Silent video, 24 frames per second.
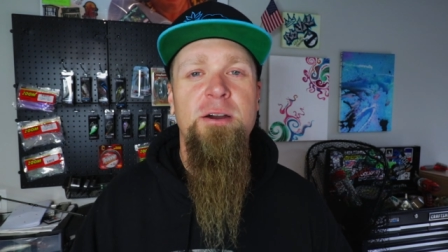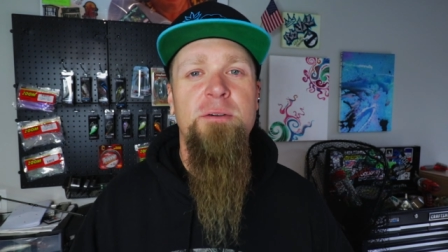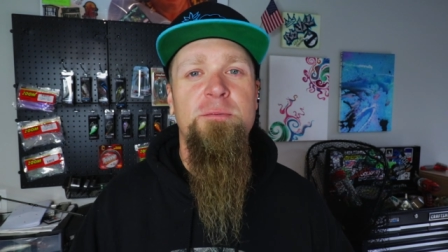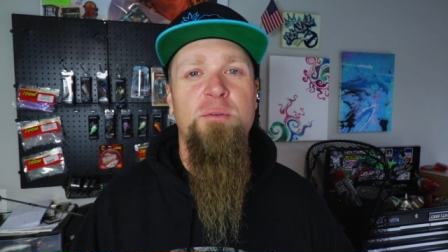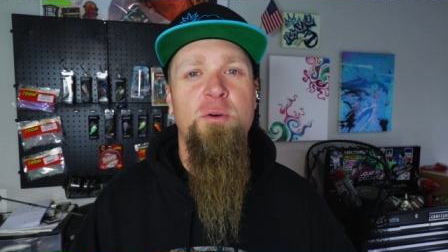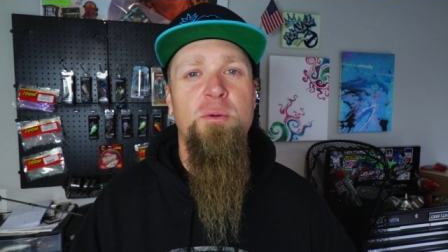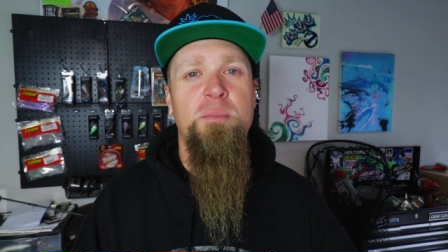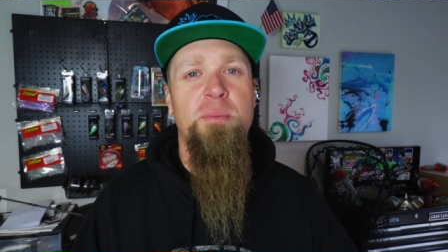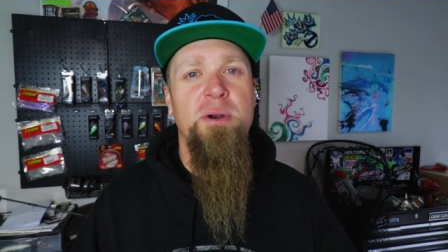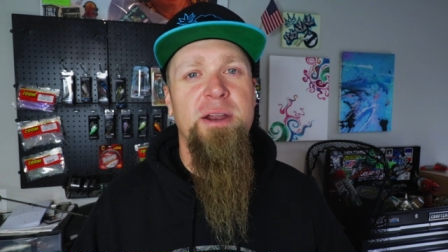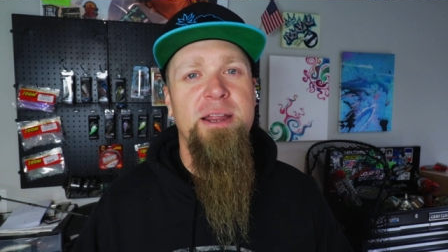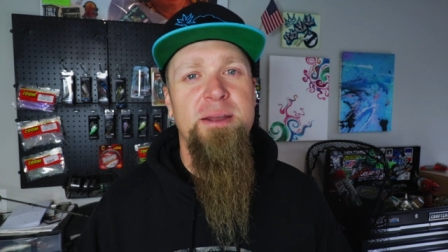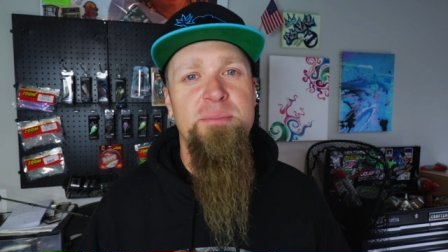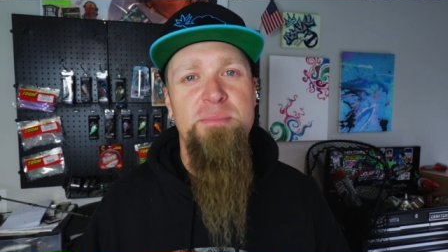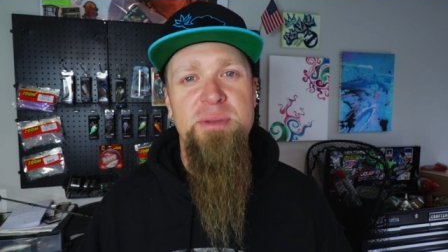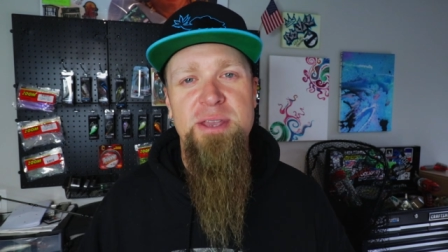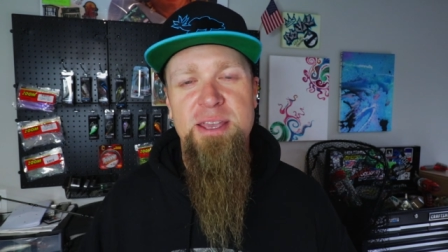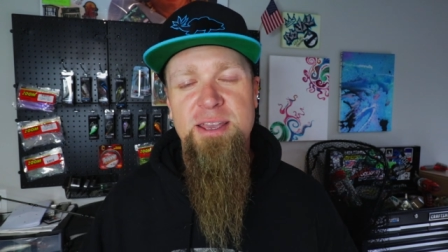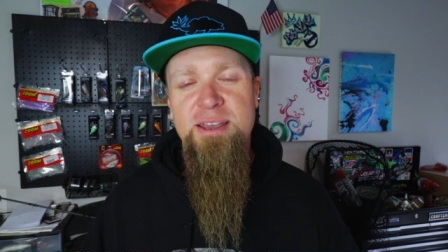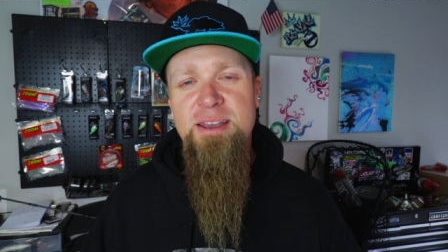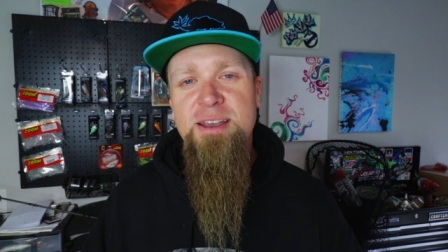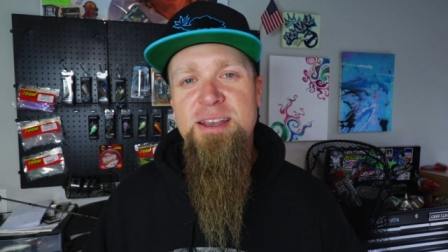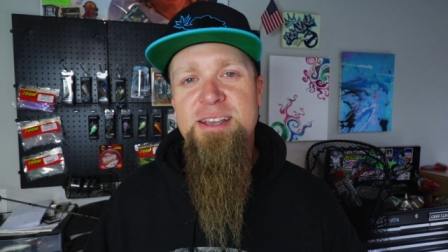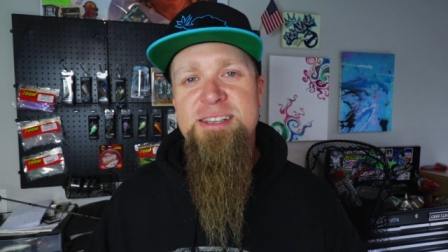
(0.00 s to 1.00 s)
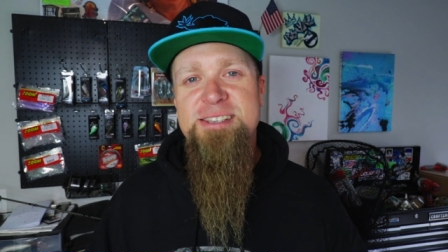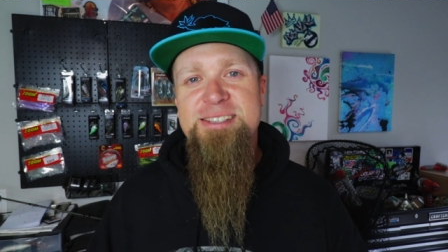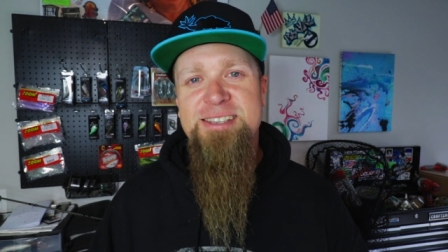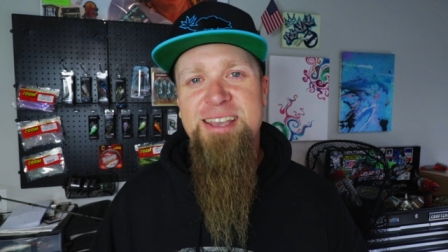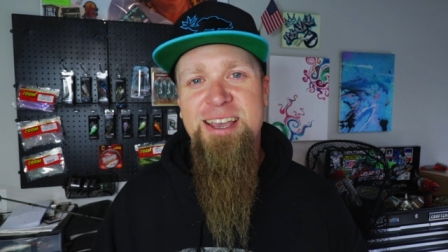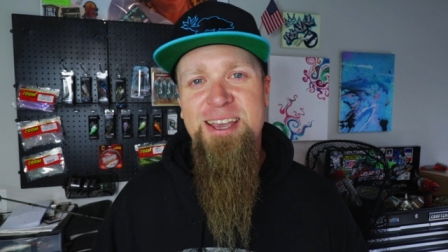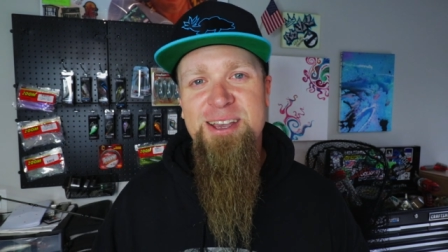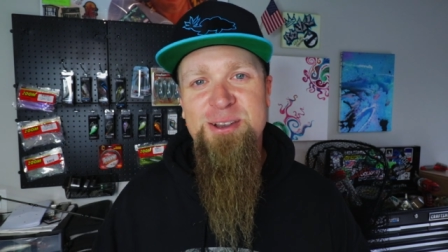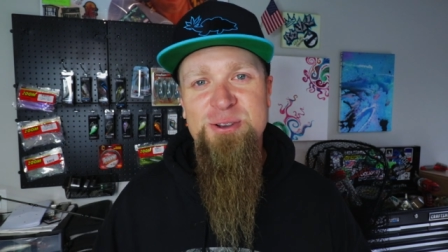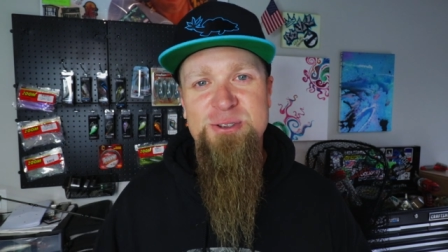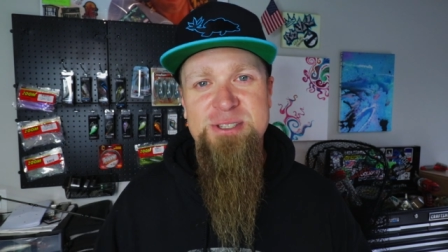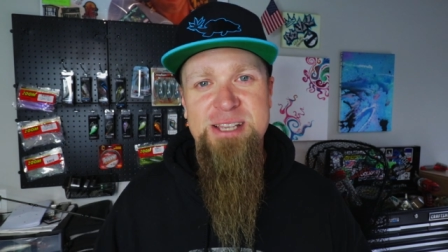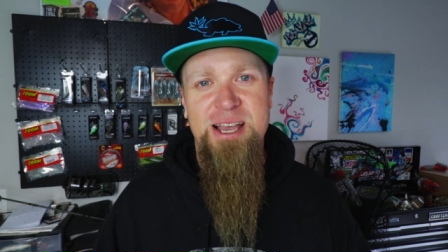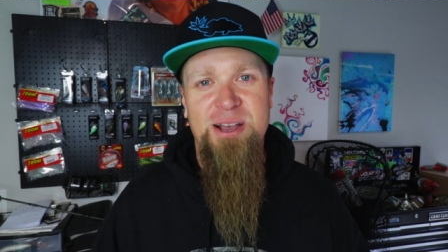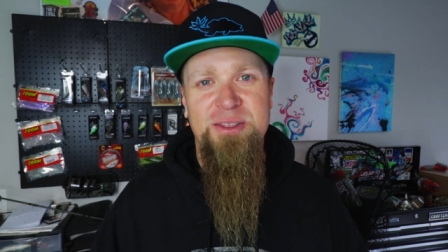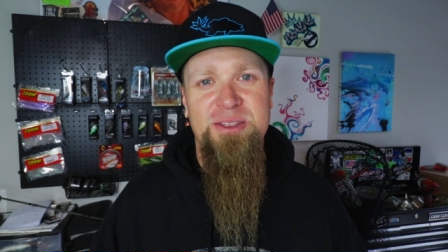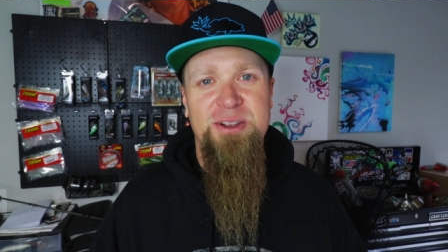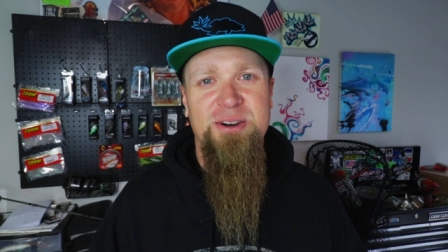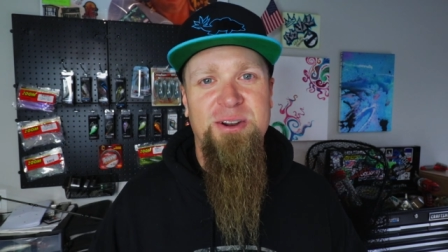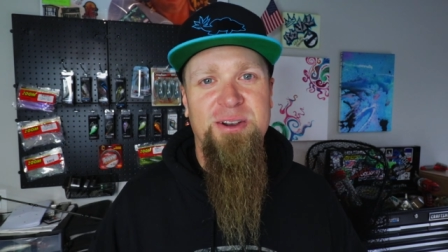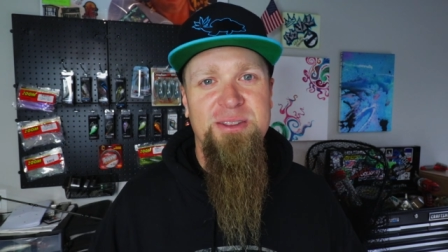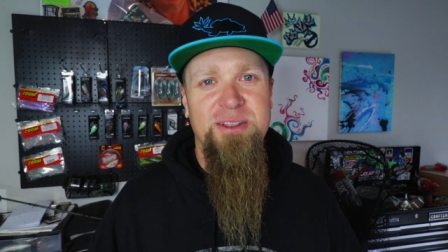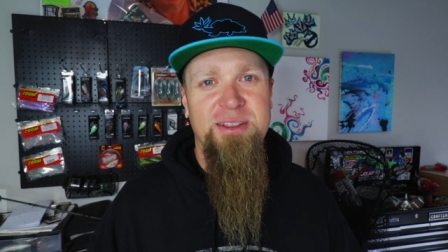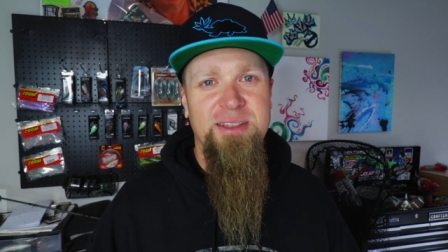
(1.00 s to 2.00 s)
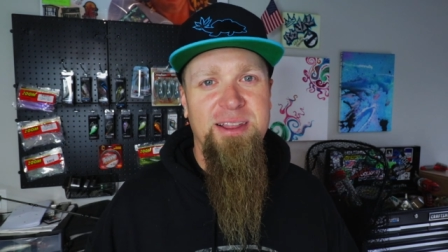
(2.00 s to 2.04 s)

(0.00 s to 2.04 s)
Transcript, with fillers: for bringing me scales out there on